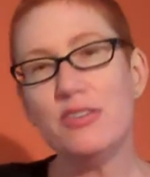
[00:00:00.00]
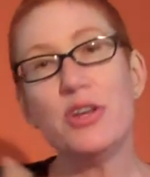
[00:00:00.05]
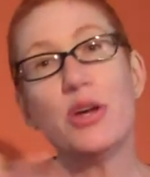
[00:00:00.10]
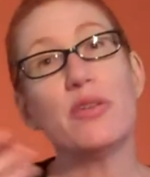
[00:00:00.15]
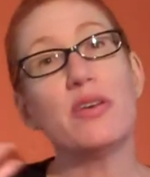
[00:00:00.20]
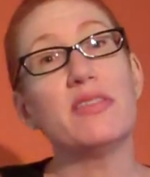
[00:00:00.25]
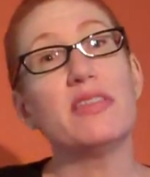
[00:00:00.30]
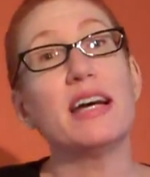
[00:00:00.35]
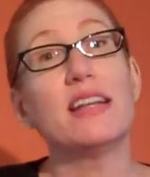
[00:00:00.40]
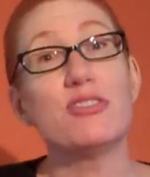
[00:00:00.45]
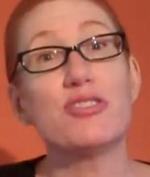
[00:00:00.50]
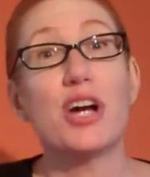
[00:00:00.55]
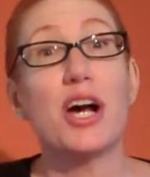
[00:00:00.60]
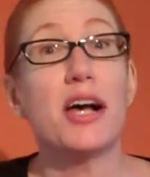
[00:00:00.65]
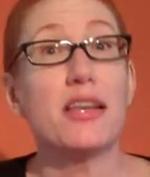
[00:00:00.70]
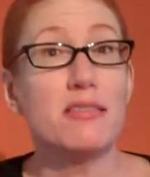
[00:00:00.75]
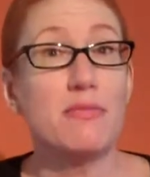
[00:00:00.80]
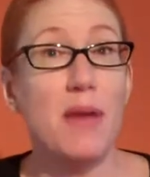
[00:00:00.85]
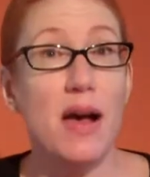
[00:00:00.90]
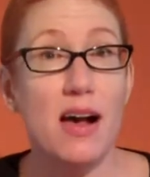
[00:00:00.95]
you know that that
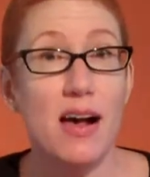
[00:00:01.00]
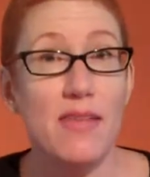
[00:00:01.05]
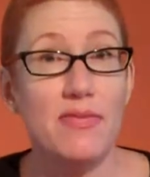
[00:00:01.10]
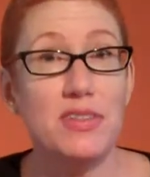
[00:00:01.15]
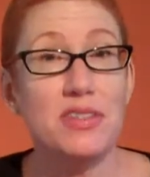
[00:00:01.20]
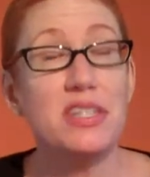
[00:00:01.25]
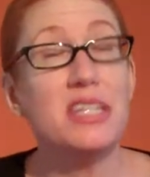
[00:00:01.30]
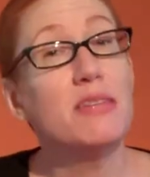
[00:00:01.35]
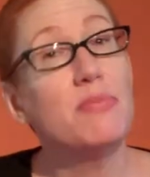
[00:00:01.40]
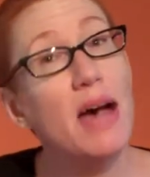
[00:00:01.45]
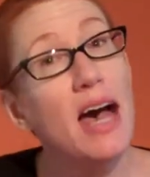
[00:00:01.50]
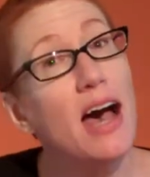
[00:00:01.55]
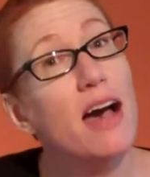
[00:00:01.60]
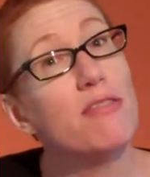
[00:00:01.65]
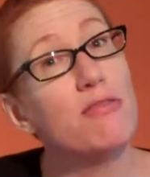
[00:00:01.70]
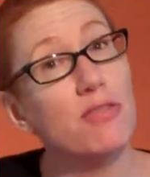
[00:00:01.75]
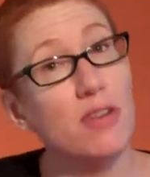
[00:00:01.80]
draws upon the TPACK